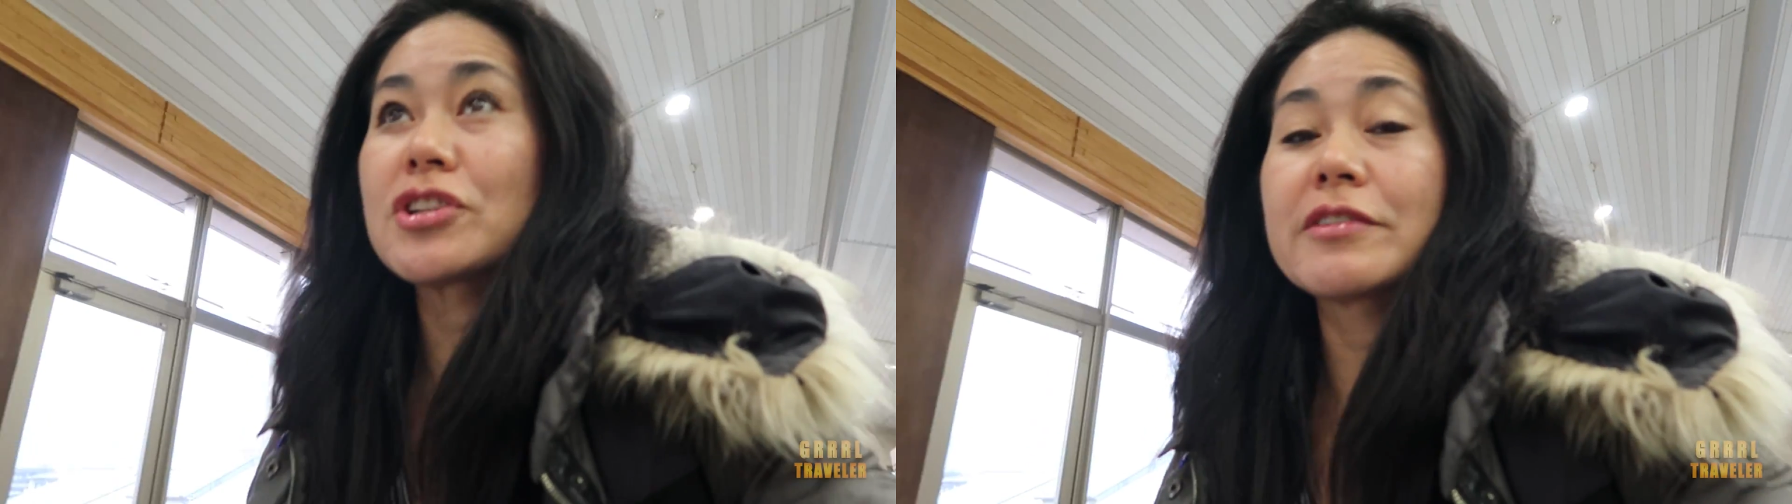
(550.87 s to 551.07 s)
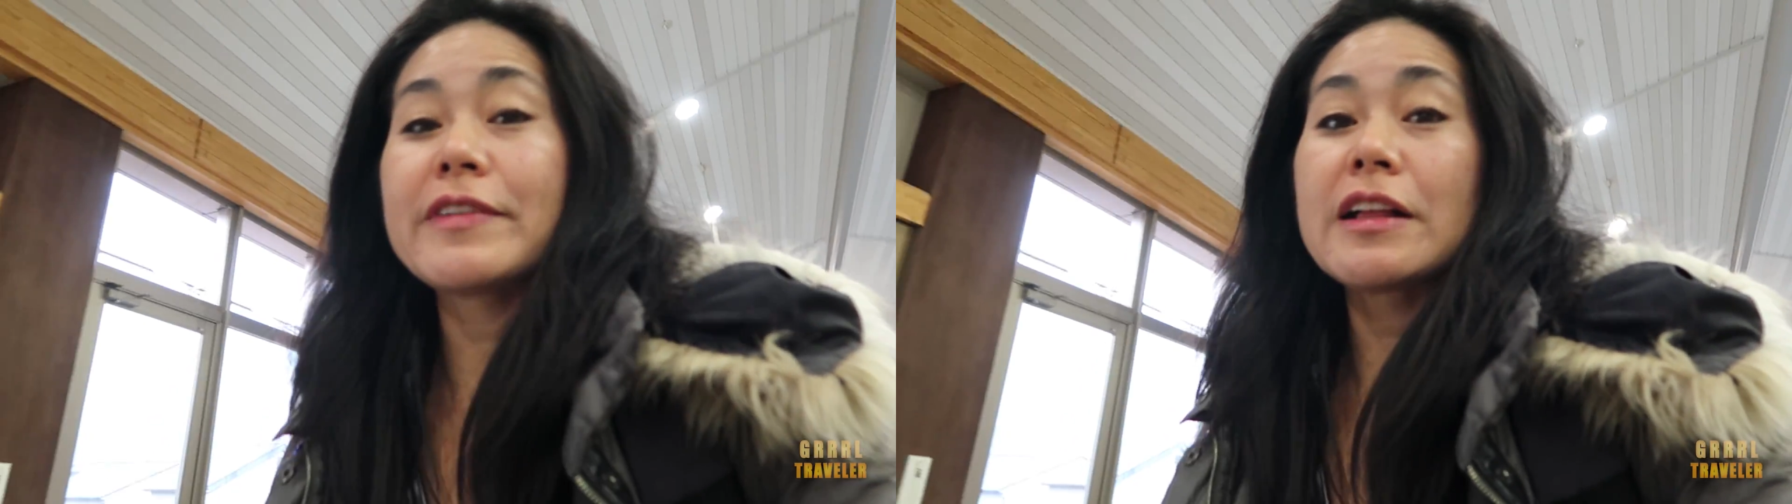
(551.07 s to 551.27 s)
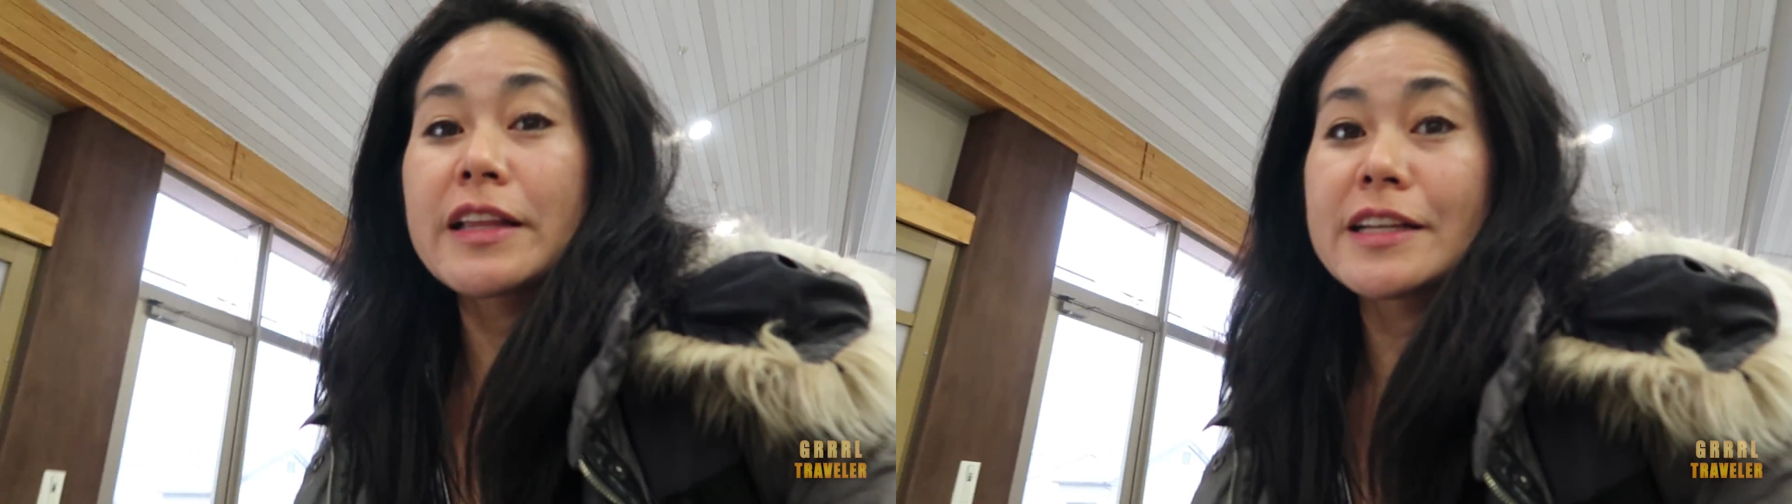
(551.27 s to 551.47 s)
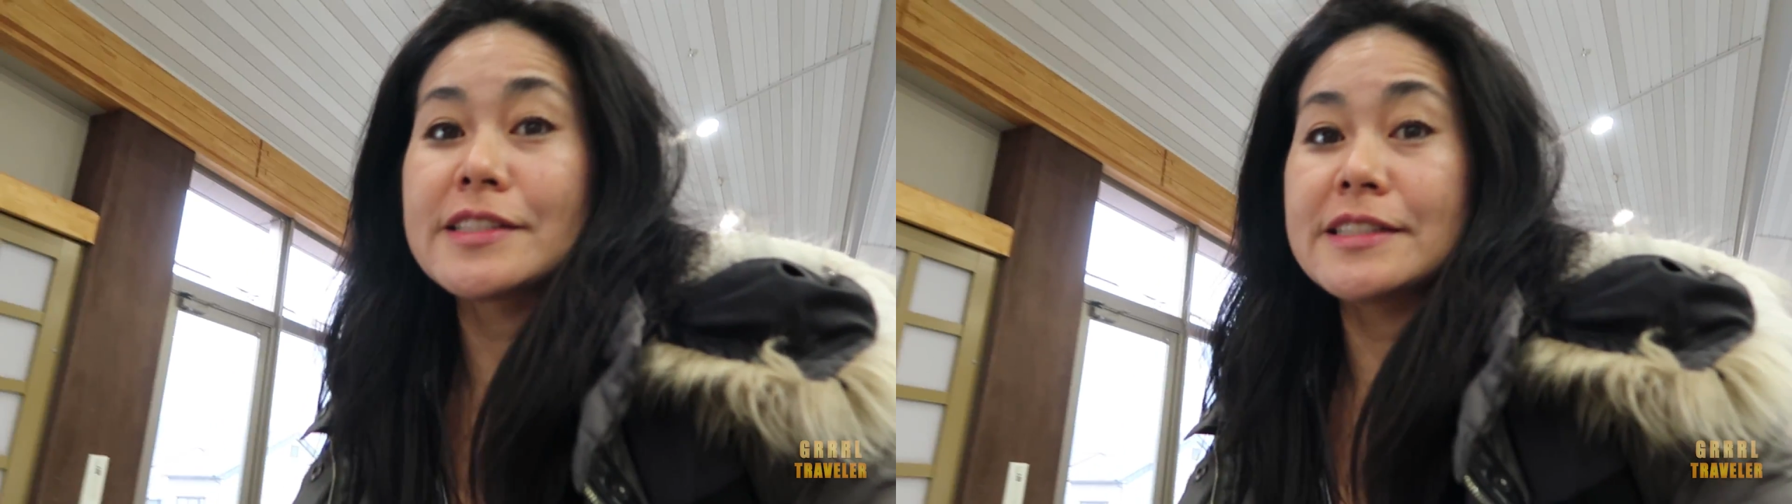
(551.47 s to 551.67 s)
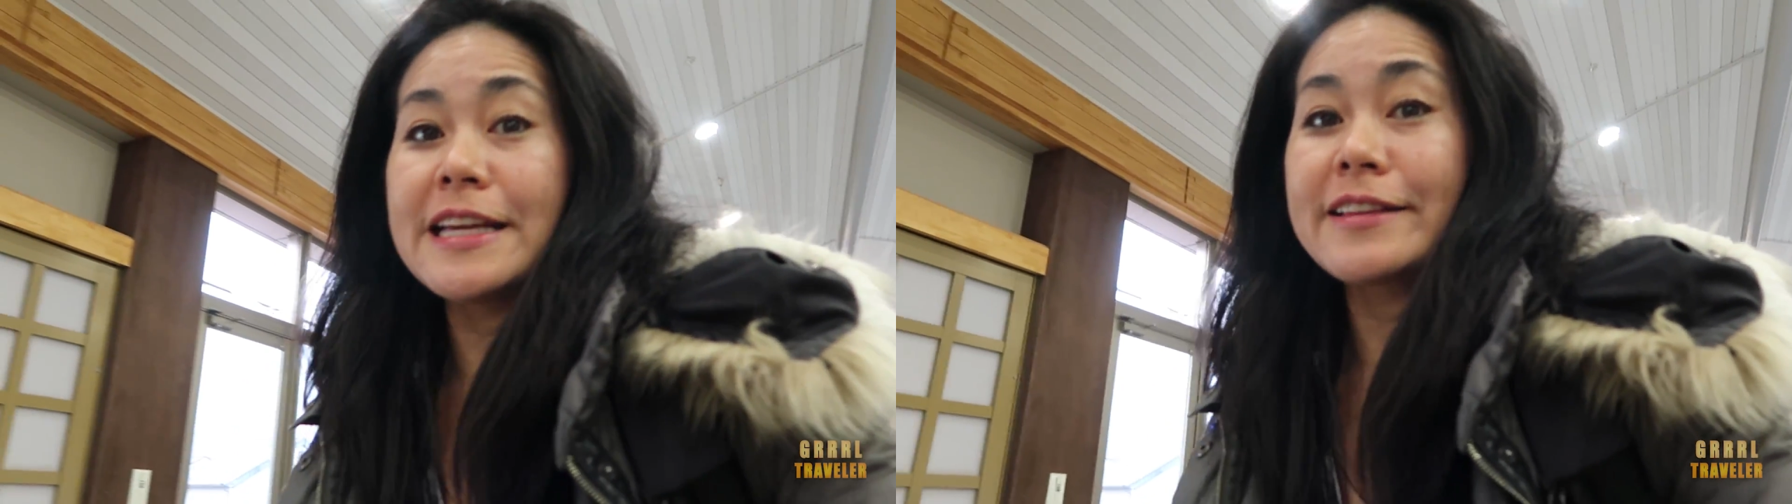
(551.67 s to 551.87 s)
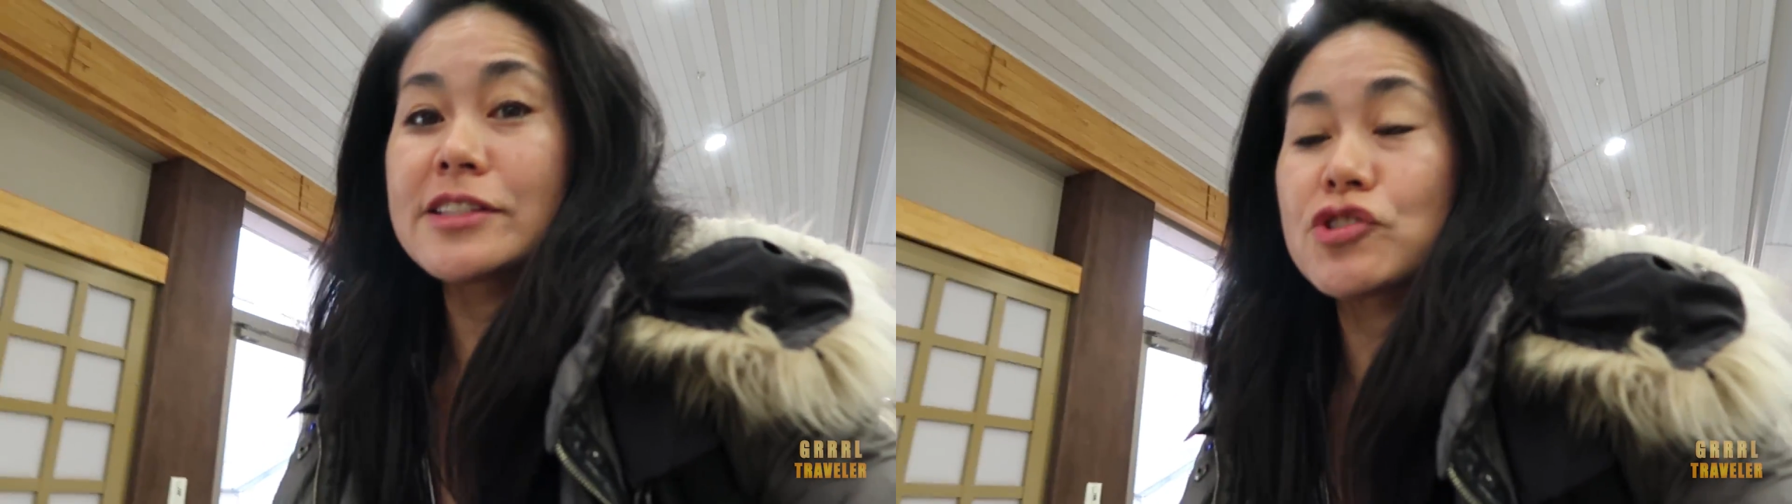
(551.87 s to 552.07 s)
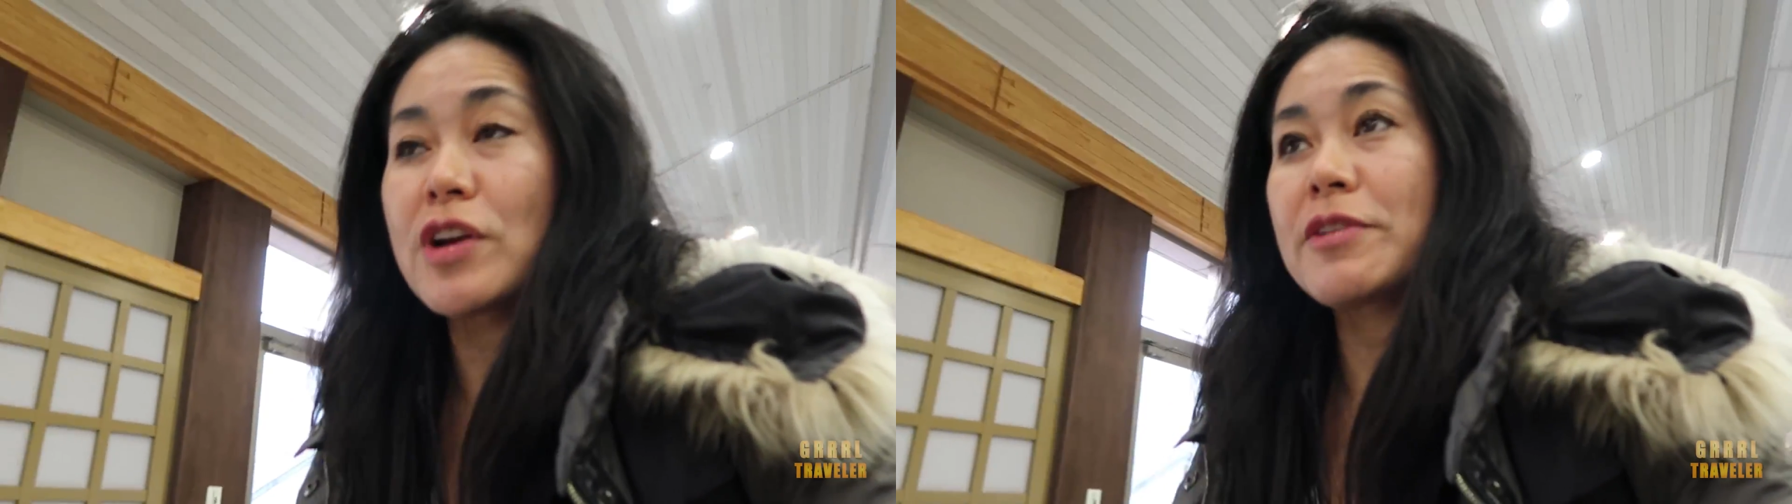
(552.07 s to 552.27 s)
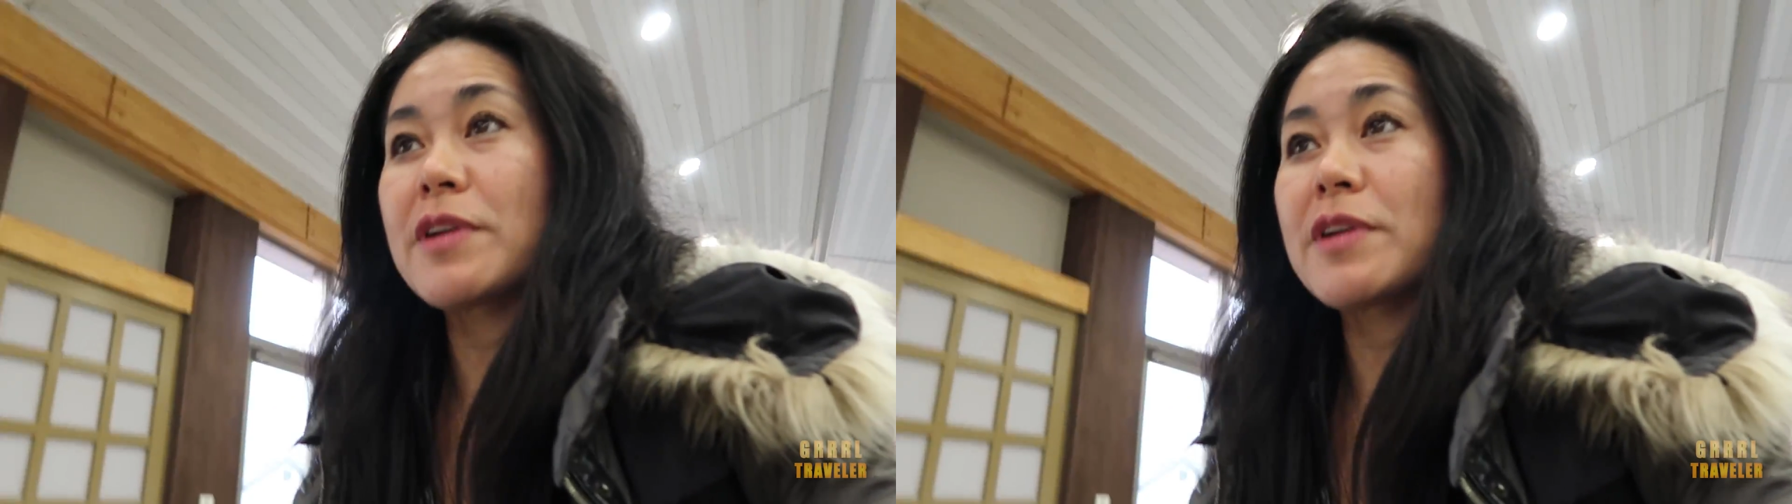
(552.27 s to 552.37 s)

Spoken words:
sure if I'll get to take this train